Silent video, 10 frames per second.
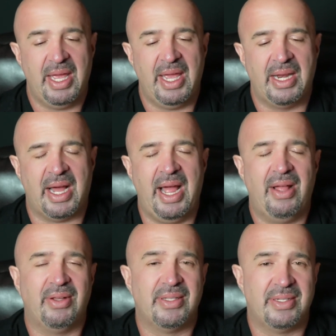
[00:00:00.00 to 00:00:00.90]
and
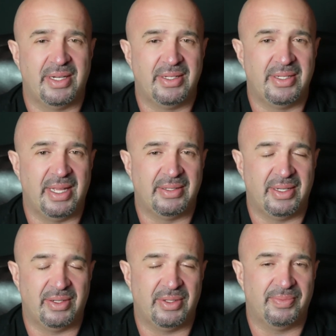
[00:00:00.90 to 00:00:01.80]
aisle concession stand
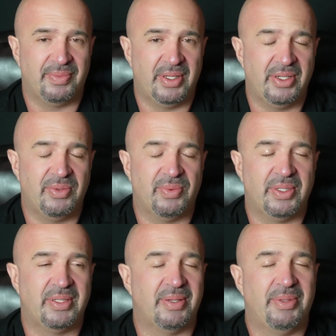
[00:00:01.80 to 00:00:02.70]
sales. It just
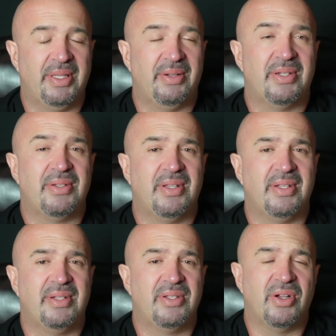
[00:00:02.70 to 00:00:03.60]
was something that just
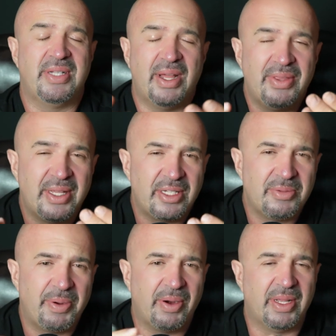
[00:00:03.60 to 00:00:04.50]
took down the
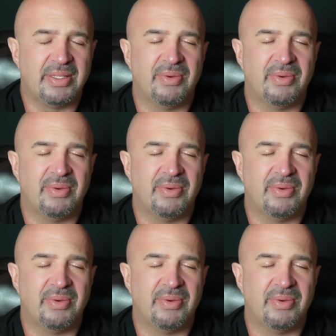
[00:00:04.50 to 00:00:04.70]
experience.